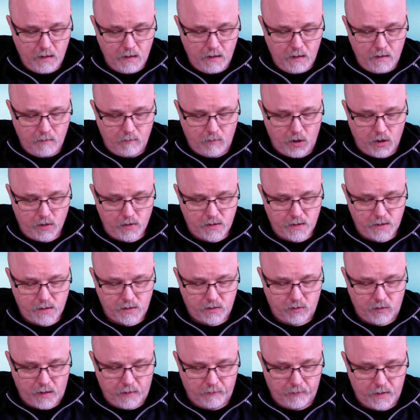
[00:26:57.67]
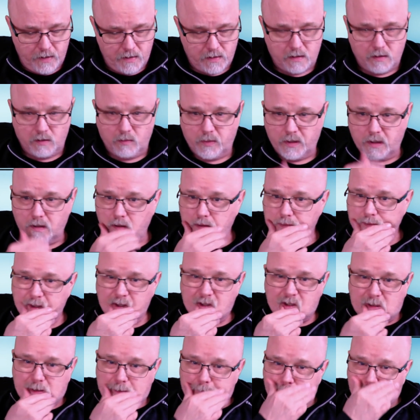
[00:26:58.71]
Mars's gravity is a little
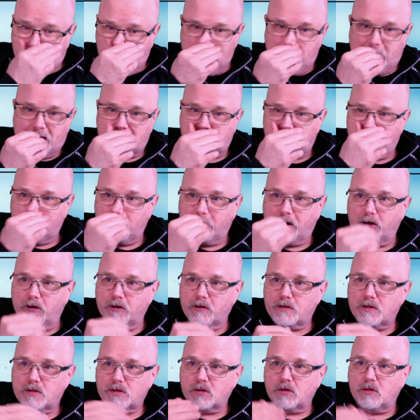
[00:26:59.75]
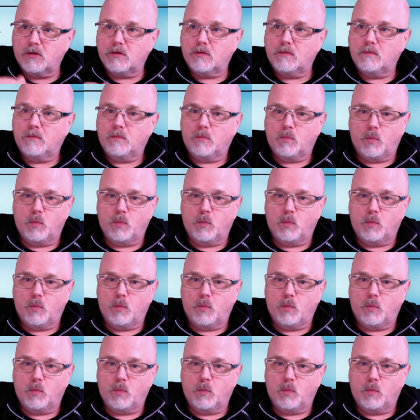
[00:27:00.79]
bit less than the Earth, so we